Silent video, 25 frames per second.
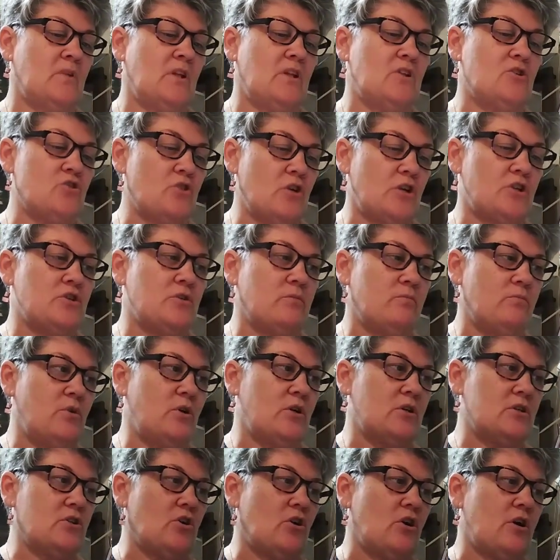instruction
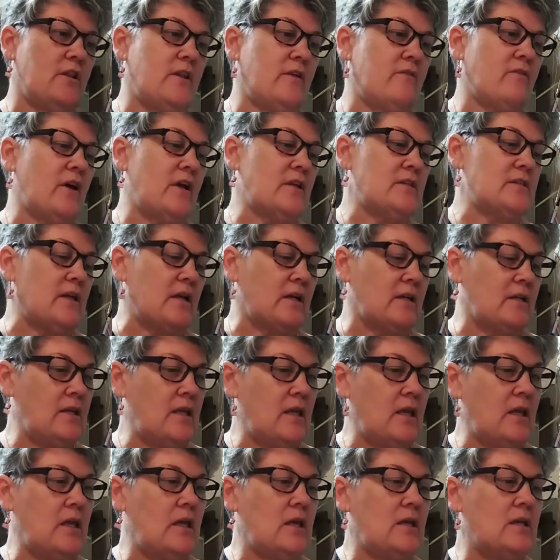books are. They've got
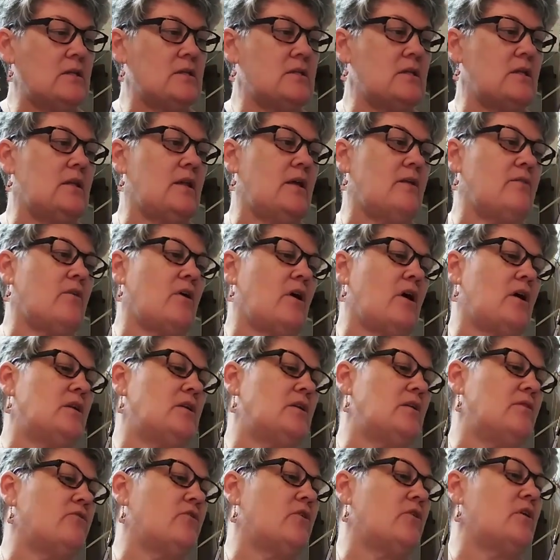techniques and they've got
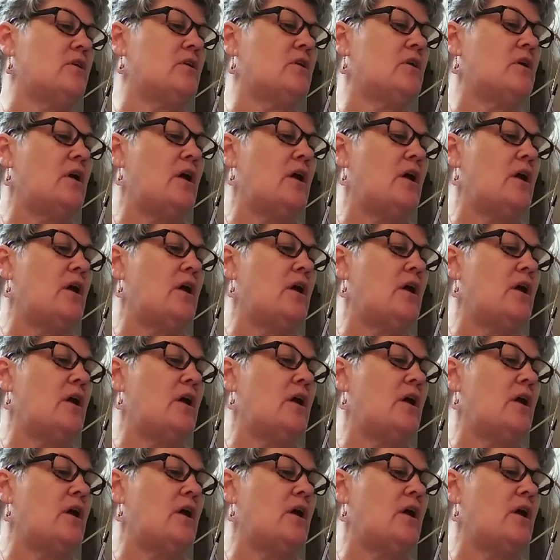different